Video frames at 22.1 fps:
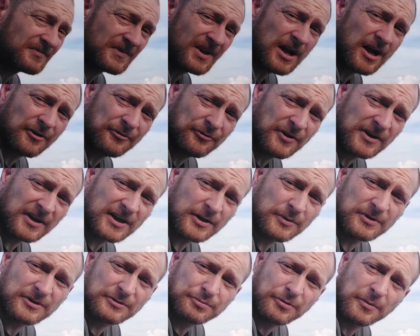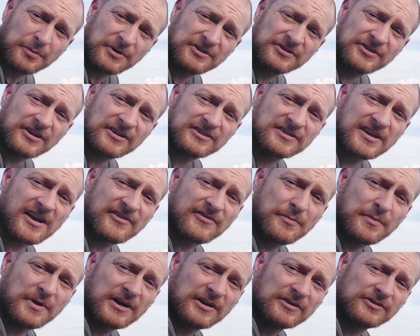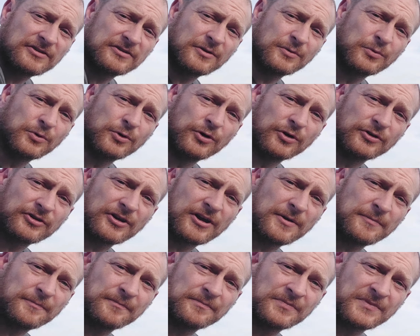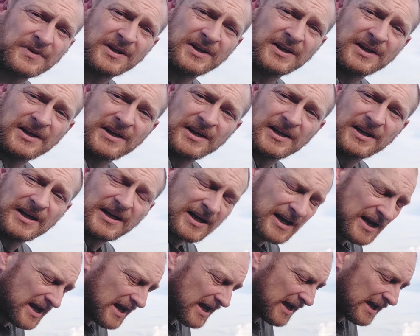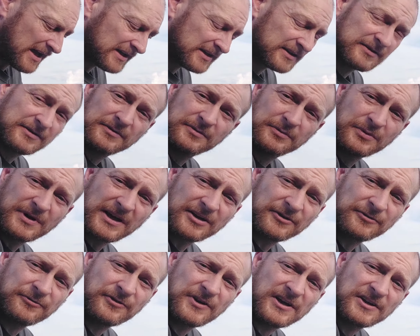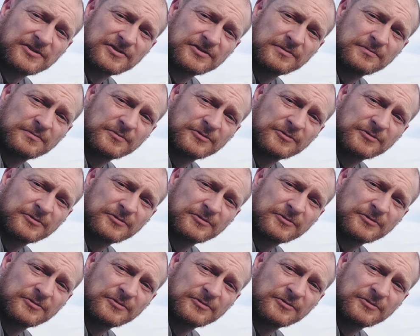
I think it was probably 6-7 minutes in the water and we had a fish.